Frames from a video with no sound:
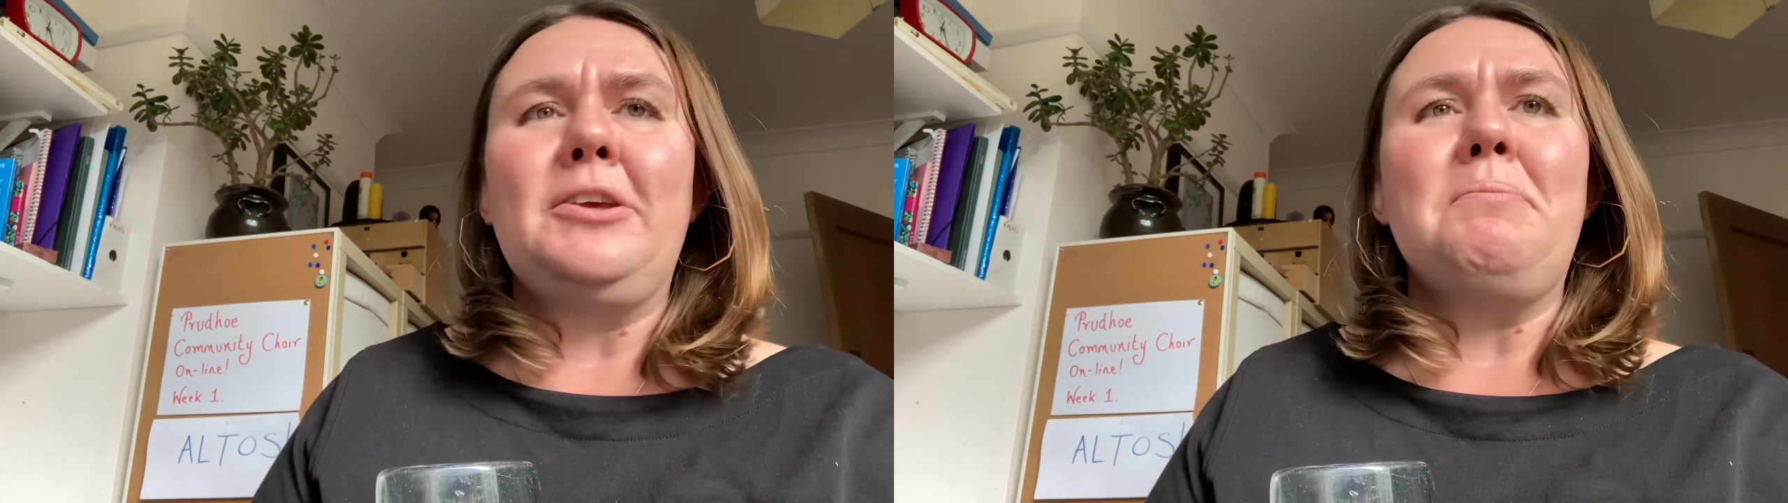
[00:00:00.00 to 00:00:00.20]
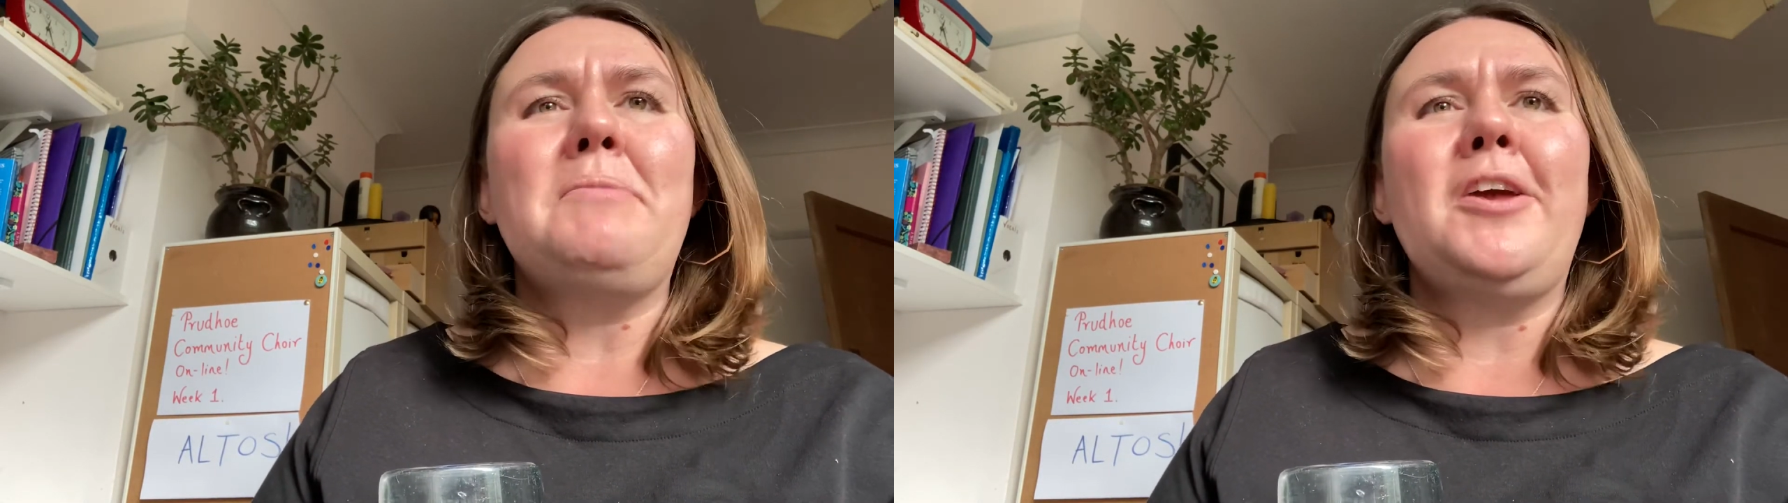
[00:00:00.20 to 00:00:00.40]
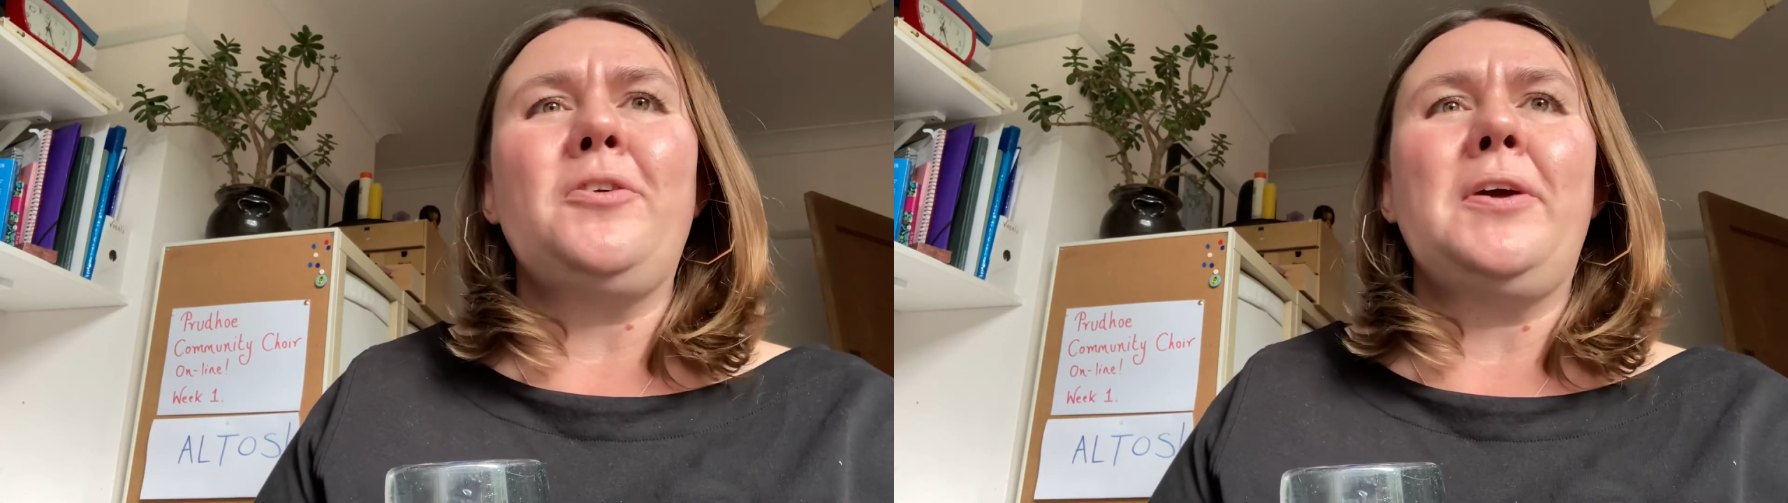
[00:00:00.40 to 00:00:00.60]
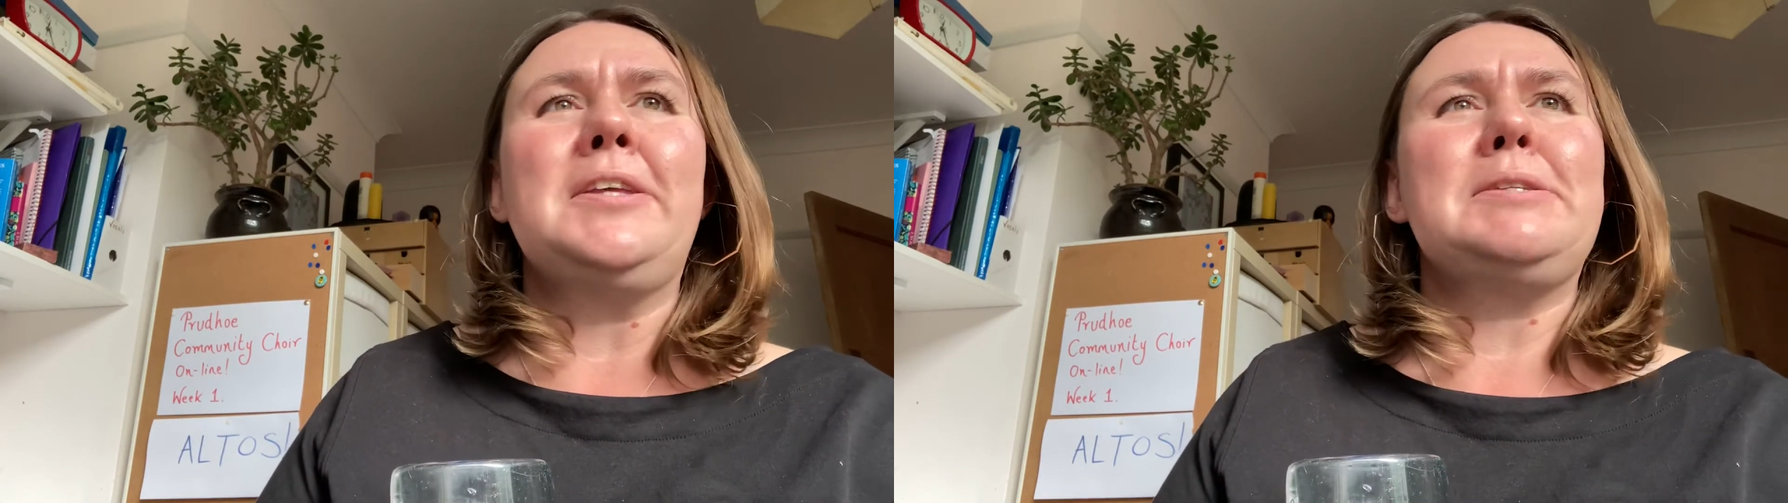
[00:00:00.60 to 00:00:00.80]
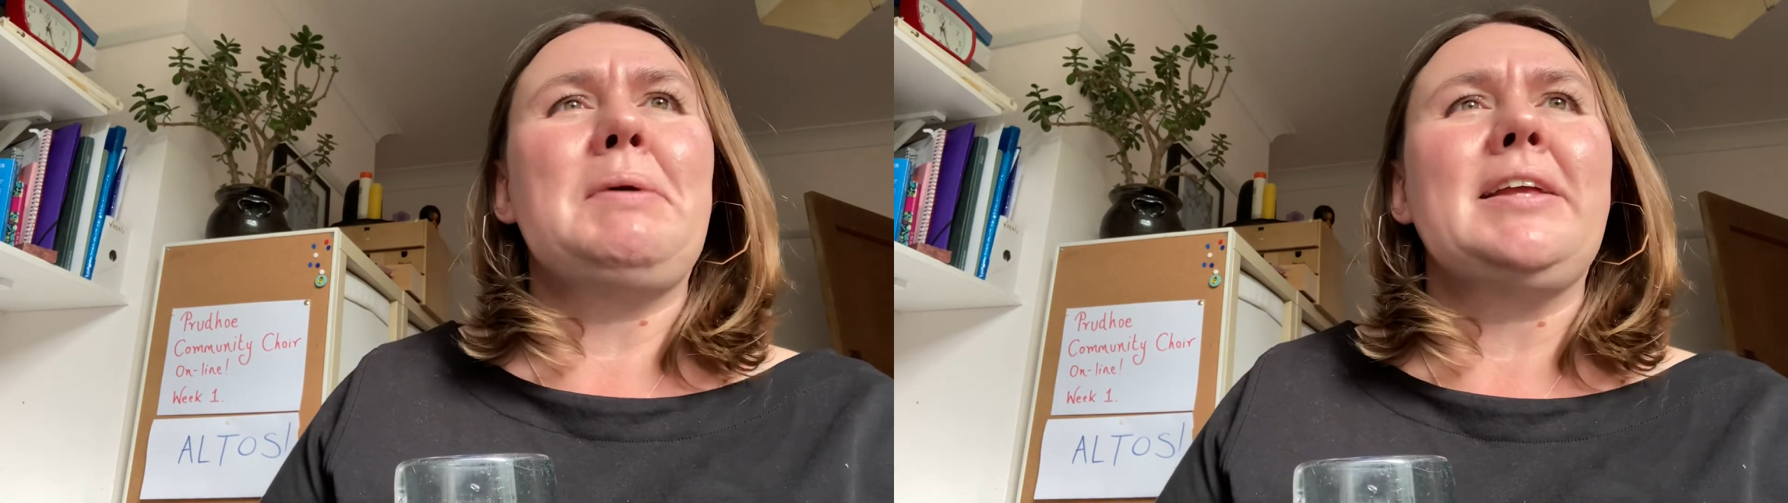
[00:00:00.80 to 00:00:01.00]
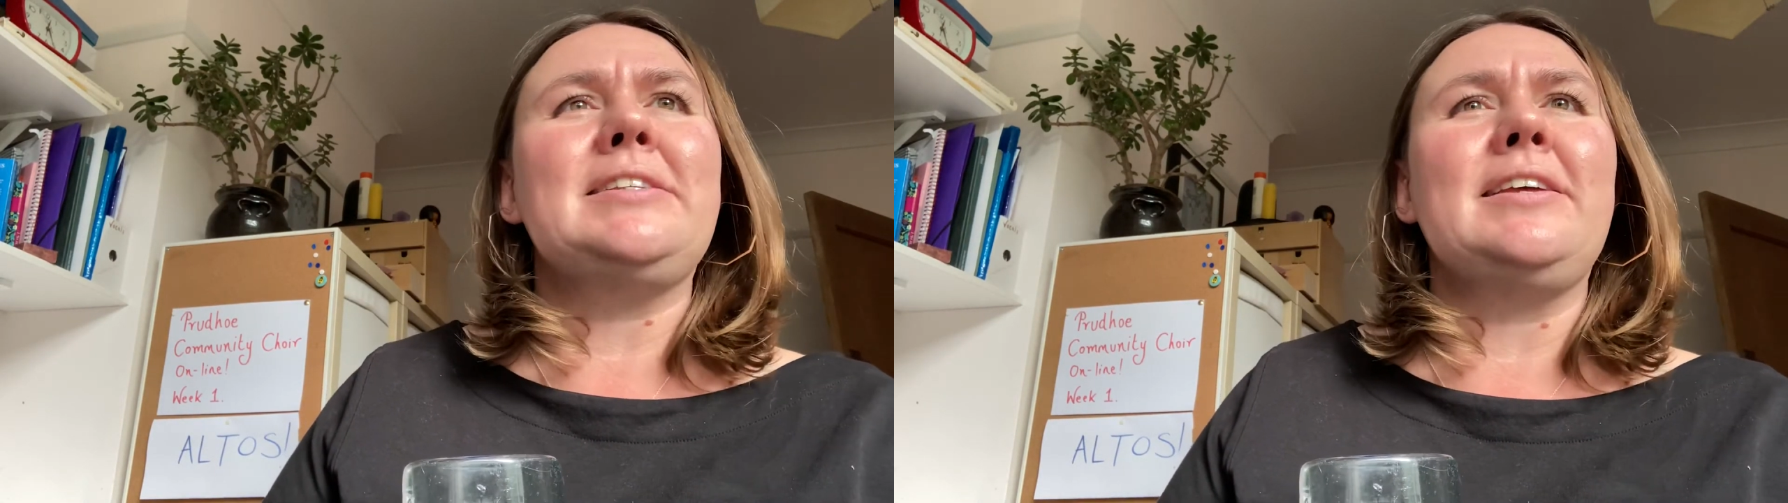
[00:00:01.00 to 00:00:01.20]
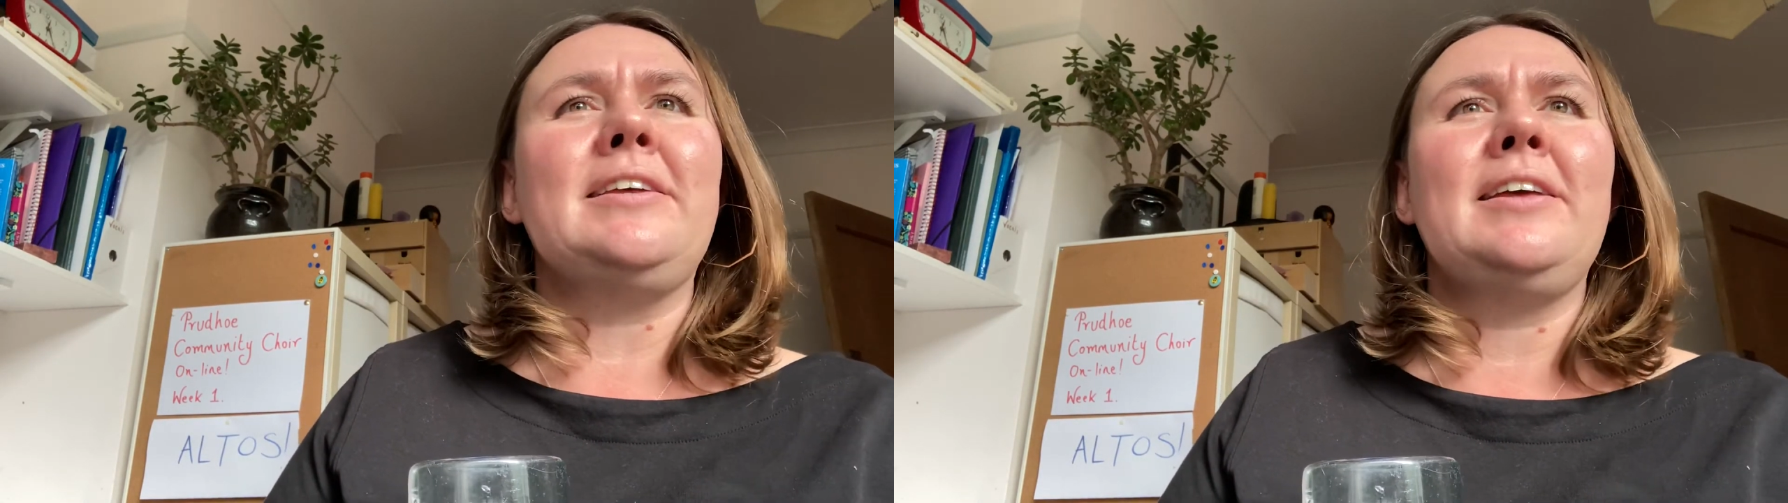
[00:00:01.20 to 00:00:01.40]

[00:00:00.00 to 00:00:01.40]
you might not expect to